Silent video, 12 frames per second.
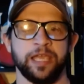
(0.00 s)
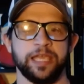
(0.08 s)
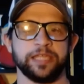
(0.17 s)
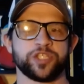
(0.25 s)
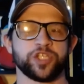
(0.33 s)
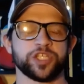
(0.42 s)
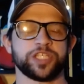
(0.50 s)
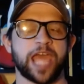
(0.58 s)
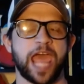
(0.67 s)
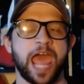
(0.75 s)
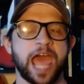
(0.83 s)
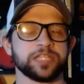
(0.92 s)
It's just
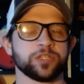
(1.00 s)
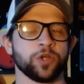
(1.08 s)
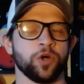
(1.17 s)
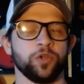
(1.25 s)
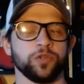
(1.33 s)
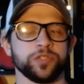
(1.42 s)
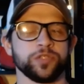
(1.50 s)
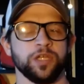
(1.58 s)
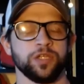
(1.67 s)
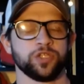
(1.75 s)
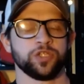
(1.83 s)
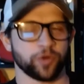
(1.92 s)
assholes
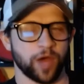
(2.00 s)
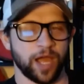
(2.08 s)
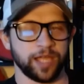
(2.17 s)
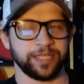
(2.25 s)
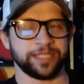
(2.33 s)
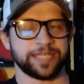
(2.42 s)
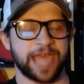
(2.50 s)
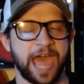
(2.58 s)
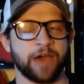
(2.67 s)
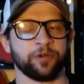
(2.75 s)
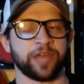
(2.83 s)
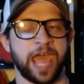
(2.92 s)
trying to
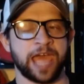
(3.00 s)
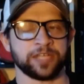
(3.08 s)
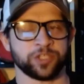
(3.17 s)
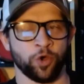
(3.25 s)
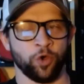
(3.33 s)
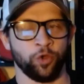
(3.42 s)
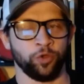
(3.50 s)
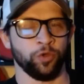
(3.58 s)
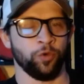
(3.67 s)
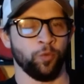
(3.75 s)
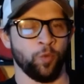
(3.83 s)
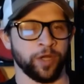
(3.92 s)

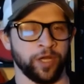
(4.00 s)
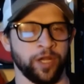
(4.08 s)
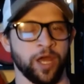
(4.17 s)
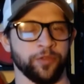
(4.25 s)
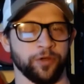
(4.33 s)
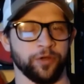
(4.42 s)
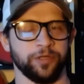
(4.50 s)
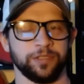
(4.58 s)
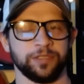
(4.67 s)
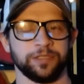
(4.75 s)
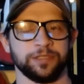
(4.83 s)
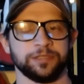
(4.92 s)
out-asshole one another.
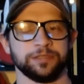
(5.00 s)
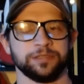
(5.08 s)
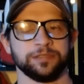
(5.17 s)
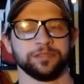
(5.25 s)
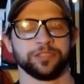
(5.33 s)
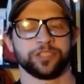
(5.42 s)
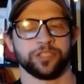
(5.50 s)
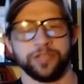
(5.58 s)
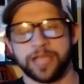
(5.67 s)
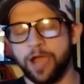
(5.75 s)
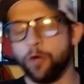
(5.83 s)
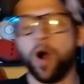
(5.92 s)
So
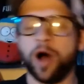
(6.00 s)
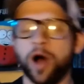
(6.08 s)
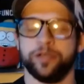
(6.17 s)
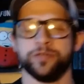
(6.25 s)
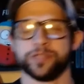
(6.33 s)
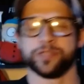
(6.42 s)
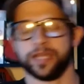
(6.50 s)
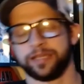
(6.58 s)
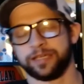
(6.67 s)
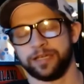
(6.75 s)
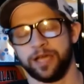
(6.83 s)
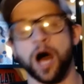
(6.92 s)
you get one who's
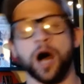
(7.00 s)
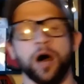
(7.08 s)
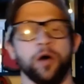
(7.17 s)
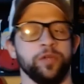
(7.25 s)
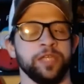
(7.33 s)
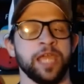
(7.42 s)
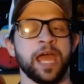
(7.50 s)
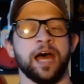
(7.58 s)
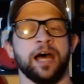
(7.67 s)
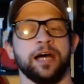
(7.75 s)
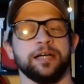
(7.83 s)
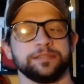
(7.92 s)
like, oh,
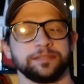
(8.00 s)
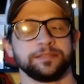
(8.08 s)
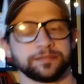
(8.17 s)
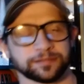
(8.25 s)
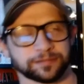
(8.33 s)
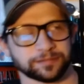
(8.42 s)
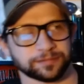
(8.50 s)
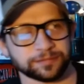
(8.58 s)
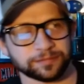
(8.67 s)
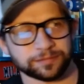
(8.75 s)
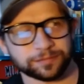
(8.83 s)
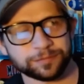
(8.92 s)
yeah,
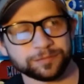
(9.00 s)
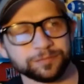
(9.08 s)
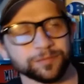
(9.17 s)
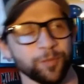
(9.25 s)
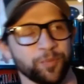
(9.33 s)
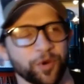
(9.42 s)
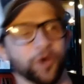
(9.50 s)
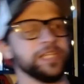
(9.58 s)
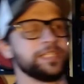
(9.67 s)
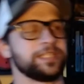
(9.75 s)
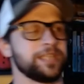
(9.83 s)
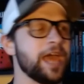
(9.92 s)

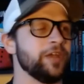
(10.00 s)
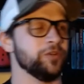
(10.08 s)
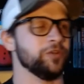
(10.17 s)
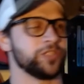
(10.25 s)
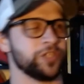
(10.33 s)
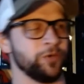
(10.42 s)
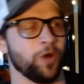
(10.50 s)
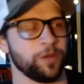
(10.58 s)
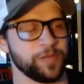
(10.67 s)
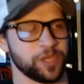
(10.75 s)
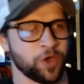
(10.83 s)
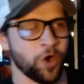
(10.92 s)
Bernie Sanders didn't want
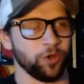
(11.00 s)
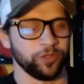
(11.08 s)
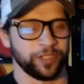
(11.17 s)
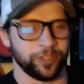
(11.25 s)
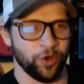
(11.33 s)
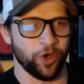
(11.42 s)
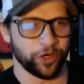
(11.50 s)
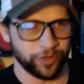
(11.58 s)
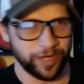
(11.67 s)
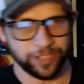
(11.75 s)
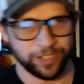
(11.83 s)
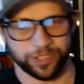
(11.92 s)
to be cold at
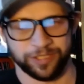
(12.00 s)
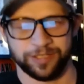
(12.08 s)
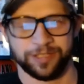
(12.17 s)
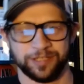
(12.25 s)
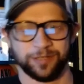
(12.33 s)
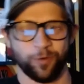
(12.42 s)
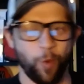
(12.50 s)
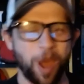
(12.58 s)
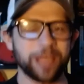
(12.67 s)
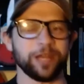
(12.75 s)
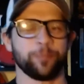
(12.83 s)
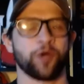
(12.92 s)
inauguration.
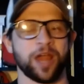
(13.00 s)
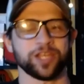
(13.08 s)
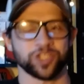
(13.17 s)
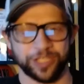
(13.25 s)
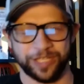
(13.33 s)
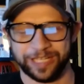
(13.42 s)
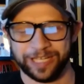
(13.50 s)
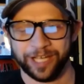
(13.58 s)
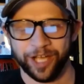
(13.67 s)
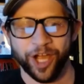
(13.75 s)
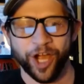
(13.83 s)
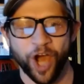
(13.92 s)
White oppression.
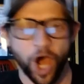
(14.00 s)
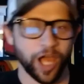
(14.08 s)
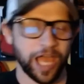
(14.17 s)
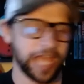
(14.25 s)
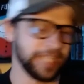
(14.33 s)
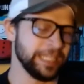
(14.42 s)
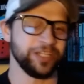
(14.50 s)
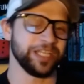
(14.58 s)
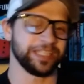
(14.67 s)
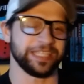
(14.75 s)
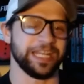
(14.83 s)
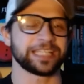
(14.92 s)
And then you
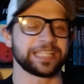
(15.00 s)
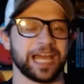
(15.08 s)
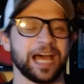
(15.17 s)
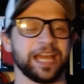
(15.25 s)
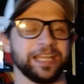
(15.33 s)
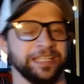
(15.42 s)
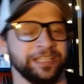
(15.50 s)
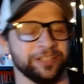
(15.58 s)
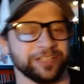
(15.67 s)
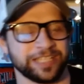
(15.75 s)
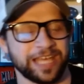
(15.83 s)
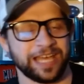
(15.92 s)
get the next guy,
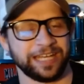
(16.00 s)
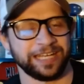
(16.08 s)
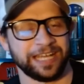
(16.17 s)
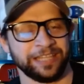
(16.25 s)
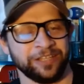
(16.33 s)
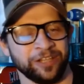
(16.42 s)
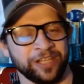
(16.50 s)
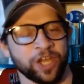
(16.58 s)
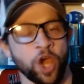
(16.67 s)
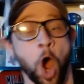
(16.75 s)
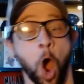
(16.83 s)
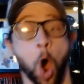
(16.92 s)
hears that, and they're like,
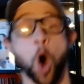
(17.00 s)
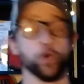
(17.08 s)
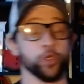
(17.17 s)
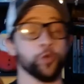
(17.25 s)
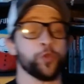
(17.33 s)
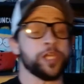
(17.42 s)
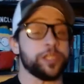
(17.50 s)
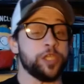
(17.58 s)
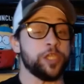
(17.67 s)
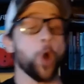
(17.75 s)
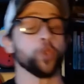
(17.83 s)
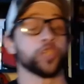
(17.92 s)
oh, you think
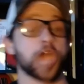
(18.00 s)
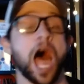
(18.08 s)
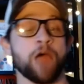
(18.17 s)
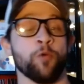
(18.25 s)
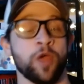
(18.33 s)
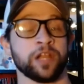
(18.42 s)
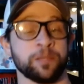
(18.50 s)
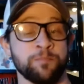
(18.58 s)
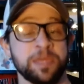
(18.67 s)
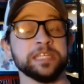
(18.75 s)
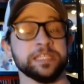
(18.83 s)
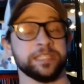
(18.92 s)
the old guy wearing
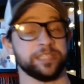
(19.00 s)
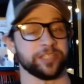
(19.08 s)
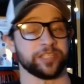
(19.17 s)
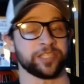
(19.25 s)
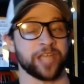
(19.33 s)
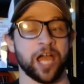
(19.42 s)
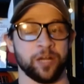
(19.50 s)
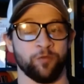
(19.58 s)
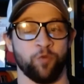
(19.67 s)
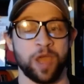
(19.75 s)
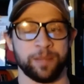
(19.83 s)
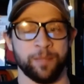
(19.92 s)
mittens is a sign
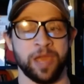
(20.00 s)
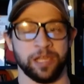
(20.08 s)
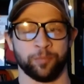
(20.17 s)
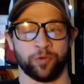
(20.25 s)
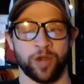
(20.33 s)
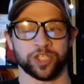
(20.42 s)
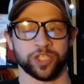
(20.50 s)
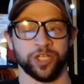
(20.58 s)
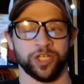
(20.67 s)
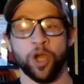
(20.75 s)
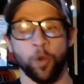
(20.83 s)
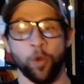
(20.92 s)
of white male
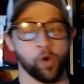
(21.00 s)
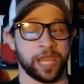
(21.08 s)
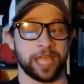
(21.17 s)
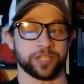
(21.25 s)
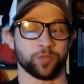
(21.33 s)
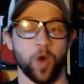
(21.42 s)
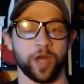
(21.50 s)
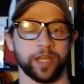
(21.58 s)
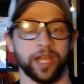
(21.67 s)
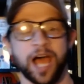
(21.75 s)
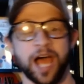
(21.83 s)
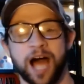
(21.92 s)
oppression? Well, guess what?
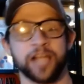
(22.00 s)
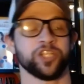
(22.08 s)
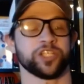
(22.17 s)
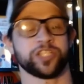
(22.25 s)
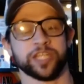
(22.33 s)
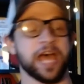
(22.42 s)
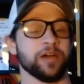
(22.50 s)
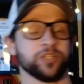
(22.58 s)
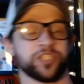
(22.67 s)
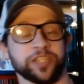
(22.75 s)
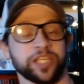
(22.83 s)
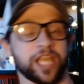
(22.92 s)
I just
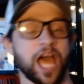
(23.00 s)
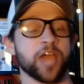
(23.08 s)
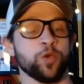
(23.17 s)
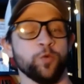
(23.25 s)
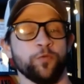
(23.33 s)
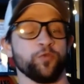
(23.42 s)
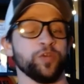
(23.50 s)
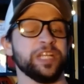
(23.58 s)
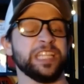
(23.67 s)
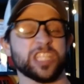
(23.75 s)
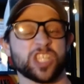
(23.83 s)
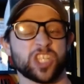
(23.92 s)
announced that the guy who
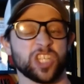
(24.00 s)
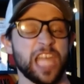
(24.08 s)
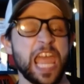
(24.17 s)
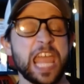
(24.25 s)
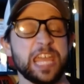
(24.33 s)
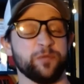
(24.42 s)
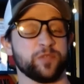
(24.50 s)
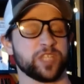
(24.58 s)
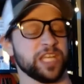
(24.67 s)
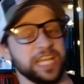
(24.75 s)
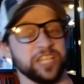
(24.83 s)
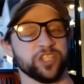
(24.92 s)
freed the slaves
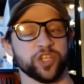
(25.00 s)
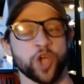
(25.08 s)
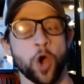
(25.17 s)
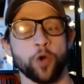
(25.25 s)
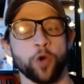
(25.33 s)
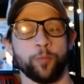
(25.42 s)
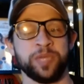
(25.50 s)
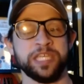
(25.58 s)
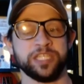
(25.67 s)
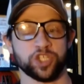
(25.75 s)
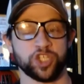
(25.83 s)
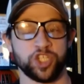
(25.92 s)
is a total
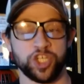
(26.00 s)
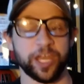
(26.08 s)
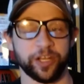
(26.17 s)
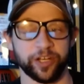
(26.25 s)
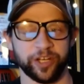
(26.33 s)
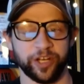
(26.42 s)
piece of shit.